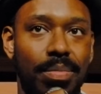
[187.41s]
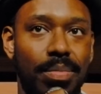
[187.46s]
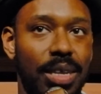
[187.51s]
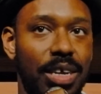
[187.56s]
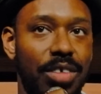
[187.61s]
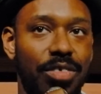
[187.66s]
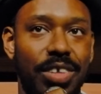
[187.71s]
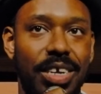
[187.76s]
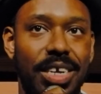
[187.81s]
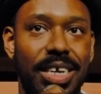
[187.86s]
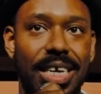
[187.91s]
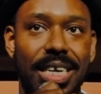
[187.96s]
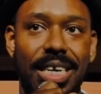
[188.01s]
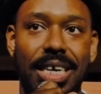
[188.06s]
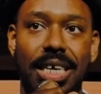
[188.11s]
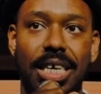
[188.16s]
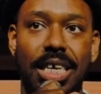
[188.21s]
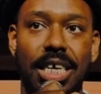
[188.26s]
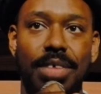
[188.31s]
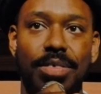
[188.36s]
degree at the
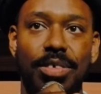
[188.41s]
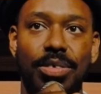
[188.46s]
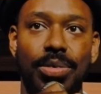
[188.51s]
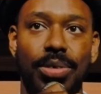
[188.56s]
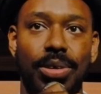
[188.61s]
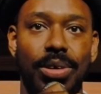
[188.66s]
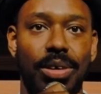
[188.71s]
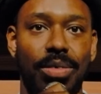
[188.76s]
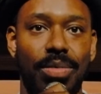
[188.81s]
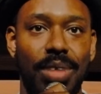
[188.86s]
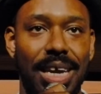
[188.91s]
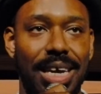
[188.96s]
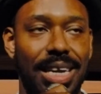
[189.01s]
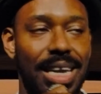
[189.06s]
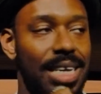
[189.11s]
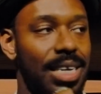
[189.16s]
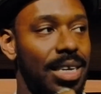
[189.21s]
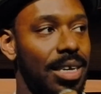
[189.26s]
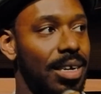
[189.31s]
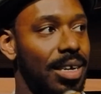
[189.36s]
Conservatoire in
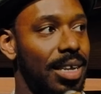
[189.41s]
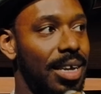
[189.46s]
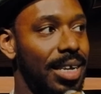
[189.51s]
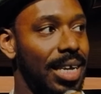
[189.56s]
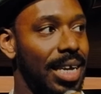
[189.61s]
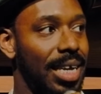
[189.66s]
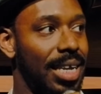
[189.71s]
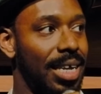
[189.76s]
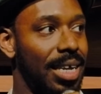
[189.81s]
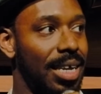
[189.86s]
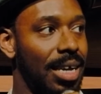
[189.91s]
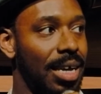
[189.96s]
classical clarinet.